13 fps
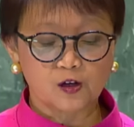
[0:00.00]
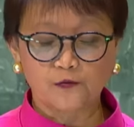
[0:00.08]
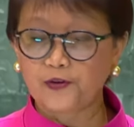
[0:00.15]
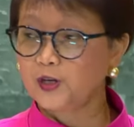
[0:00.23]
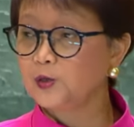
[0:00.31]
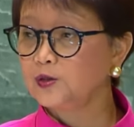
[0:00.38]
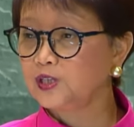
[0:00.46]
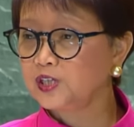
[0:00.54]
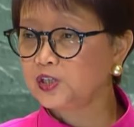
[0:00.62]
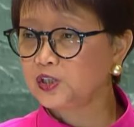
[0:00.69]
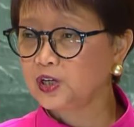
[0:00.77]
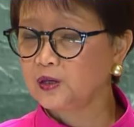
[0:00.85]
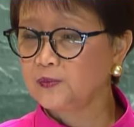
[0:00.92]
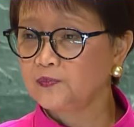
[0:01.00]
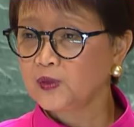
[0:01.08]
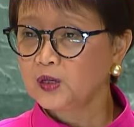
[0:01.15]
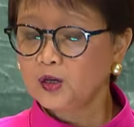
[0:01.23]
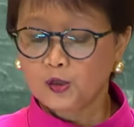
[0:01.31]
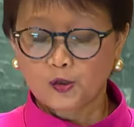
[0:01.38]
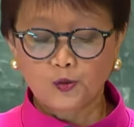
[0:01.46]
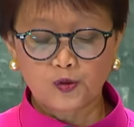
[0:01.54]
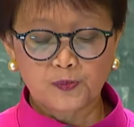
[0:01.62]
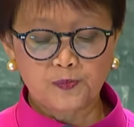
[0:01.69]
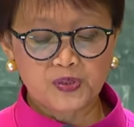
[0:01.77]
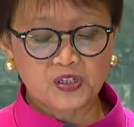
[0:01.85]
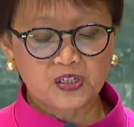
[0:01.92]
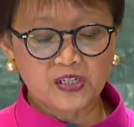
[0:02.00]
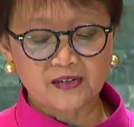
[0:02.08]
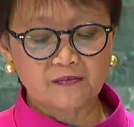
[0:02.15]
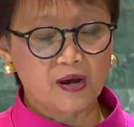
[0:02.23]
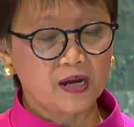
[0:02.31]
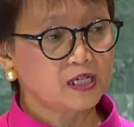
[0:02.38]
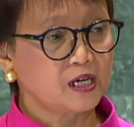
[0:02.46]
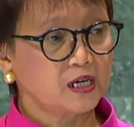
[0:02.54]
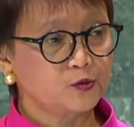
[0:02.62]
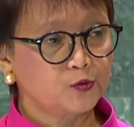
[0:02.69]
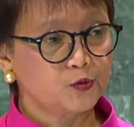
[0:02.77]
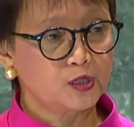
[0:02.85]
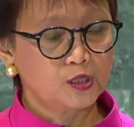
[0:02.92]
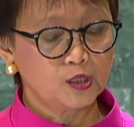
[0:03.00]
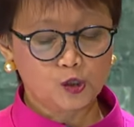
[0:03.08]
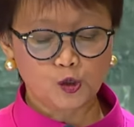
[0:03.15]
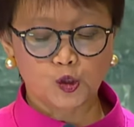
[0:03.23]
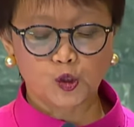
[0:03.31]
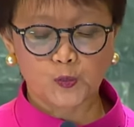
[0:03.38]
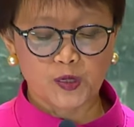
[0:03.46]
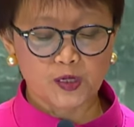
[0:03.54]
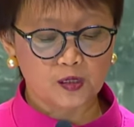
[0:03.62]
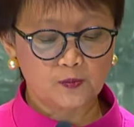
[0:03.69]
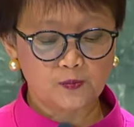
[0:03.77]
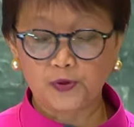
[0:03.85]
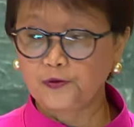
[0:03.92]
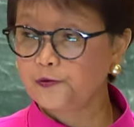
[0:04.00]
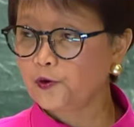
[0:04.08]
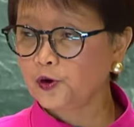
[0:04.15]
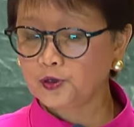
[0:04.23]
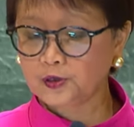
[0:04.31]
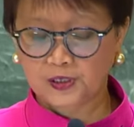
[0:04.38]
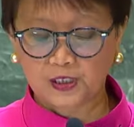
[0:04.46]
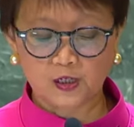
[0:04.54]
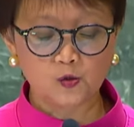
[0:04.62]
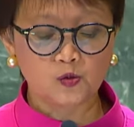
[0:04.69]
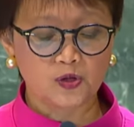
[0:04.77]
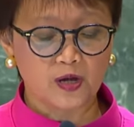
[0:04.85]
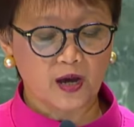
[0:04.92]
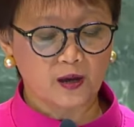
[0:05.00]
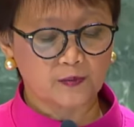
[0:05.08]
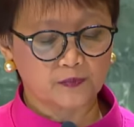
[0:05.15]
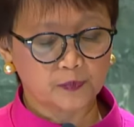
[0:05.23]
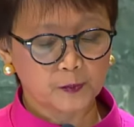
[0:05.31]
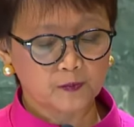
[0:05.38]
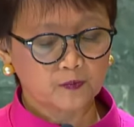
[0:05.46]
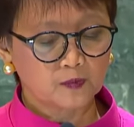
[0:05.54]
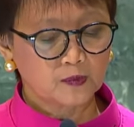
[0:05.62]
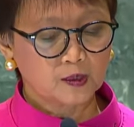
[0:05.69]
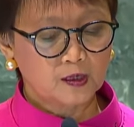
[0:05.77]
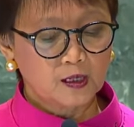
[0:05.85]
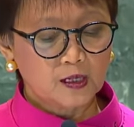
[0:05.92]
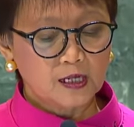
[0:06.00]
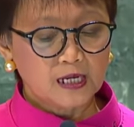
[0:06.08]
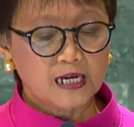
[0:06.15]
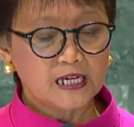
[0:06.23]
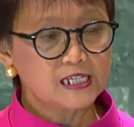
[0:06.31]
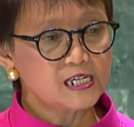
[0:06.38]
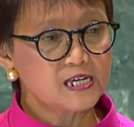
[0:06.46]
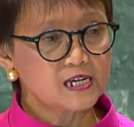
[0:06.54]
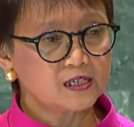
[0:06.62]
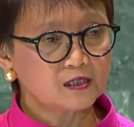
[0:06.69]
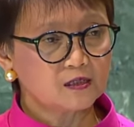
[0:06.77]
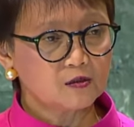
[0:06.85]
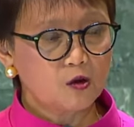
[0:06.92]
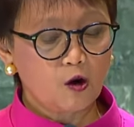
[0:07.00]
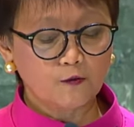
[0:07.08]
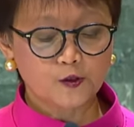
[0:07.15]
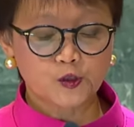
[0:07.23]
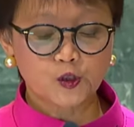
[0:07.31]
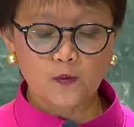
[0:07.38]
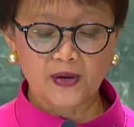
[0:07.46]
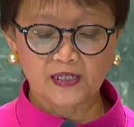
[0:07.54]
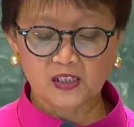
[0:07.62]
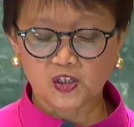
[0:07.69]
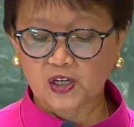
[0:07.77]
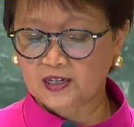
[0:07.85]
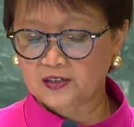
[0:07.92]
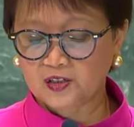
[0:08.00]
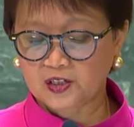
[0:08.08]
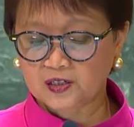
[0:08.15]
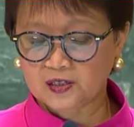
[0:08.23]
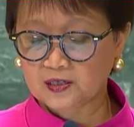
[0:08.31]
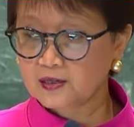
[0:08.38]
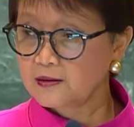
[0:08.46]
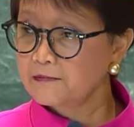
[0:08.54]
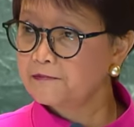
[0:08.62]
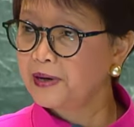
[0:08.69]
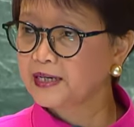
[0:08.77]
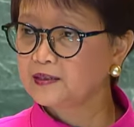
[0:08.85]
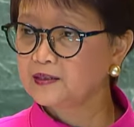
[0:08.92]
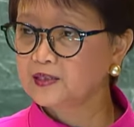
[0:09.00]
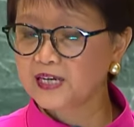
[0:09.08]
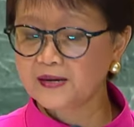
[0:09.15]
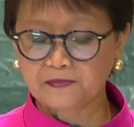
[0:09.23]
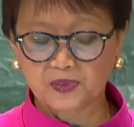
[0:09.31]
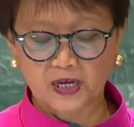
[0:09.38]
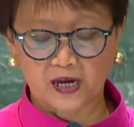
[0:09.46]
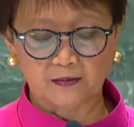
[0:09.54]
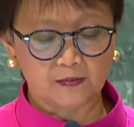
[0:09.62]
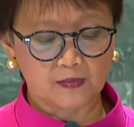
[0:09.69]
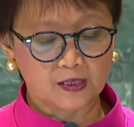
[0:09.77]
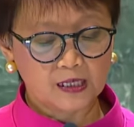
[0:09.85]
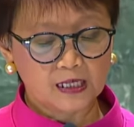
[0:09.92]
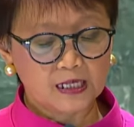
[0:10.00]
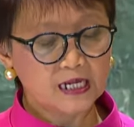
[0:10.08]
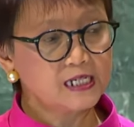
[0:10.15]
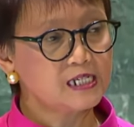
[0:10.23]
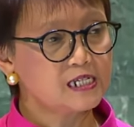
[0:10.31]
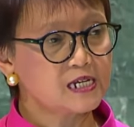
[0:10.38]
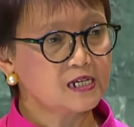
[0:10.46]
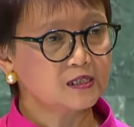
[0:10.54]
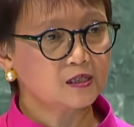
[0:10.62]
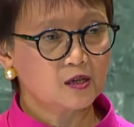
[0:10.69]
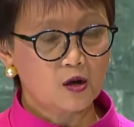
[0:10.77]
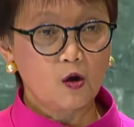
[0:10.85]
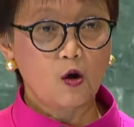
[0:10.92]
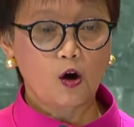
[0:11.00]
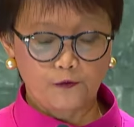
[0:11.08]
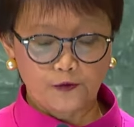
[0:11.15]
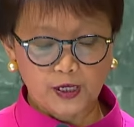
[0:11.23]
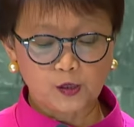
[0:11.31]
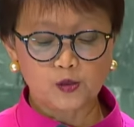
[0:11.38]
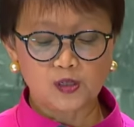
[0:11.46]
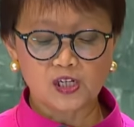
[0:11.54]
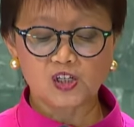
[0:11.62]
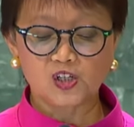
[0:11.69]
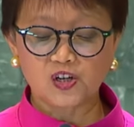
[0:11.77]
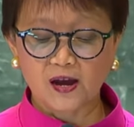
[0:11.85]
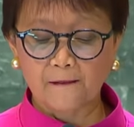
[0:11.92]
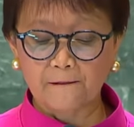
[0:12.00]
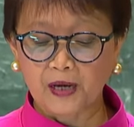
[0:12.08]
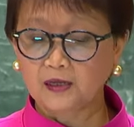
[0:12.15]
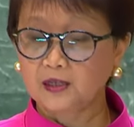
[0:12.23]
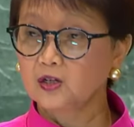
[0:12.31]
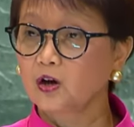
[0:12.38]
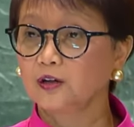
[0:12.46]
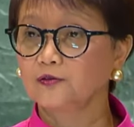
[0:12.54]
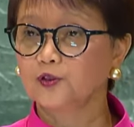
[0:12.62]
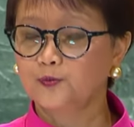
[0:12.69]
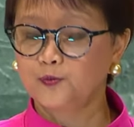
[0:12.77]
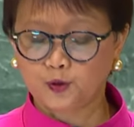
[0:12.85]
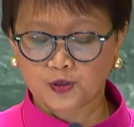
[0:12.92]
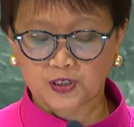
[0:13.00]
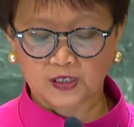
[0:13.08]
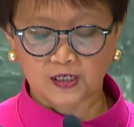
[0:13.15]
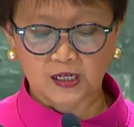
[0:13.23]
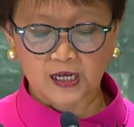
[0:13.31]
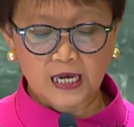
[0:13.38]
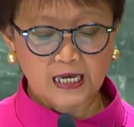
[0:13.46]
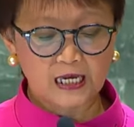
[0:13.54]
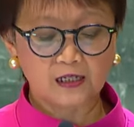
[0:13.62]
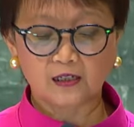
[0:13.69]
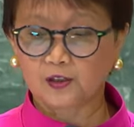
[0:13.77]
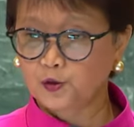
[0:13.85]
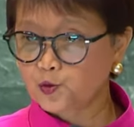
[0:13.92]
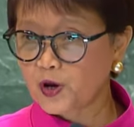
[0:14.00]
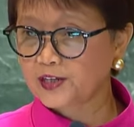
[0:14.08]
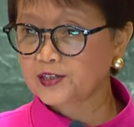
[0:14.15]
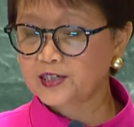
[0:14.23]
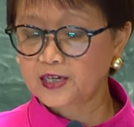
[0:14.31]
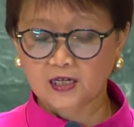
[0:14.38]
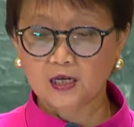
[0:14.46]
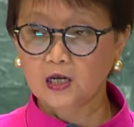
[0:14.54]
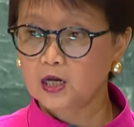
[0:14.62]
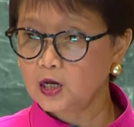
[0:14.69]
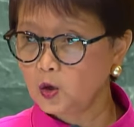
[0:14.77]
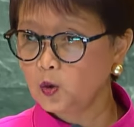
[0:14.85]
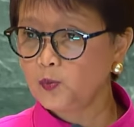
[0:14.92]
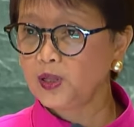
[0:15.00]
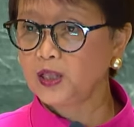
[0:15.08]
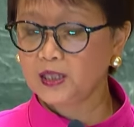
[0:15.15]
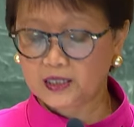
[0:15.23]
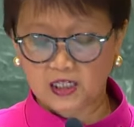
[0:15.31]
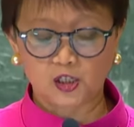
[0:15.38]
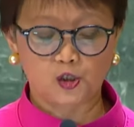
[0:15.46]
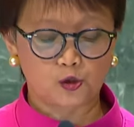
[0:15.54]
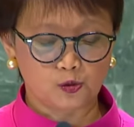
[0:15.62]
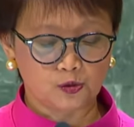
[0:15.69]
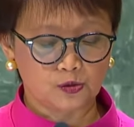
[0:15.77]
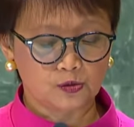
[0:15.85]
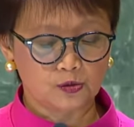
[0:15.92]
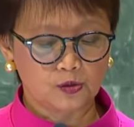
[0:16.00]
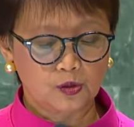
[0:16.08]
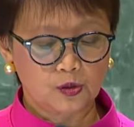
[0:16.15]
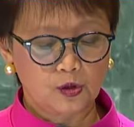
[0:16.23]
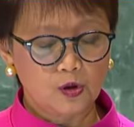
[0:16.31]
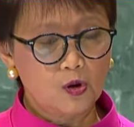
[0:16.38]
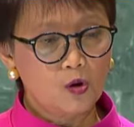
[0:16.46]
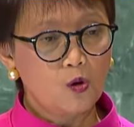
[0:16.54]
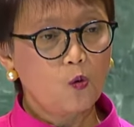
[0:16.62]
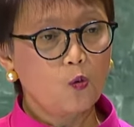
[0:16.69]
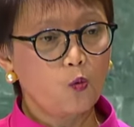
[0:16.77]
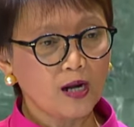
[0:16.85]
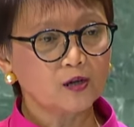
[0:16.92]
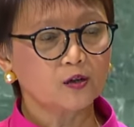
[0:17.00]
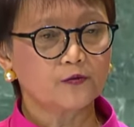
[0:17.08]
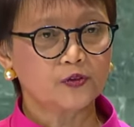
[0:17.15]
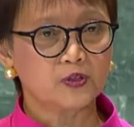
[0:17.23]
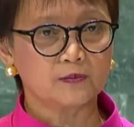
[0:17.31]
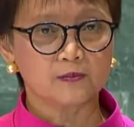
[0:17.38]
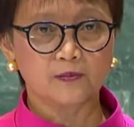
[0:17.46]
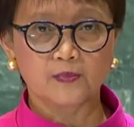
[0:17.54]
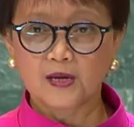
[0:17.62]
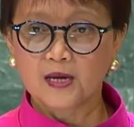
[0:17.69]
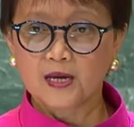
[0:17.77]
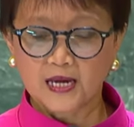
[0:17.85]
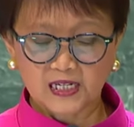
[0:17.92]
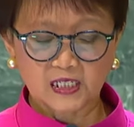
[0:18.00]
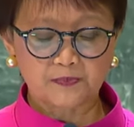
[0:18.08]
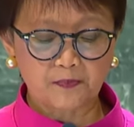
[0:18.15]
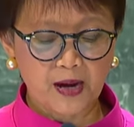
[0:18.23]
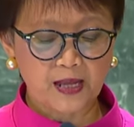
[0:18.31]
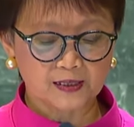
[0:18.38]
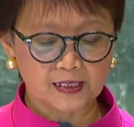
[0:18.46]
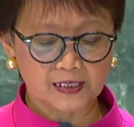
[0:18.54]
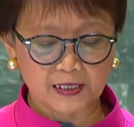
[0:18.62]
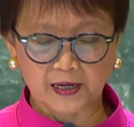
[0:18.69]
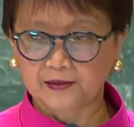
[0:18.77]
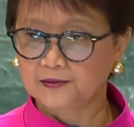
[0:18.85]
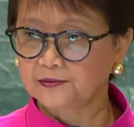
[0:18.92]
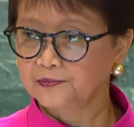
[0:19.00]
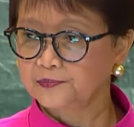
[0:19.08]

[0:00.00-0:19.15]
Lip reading: of Indonesia to represent my country to speak before the UNGA. A decade of so many challenges, but at the same time, a decade of Indonesia's many contributions in addressing global issues. One of them is Palestine.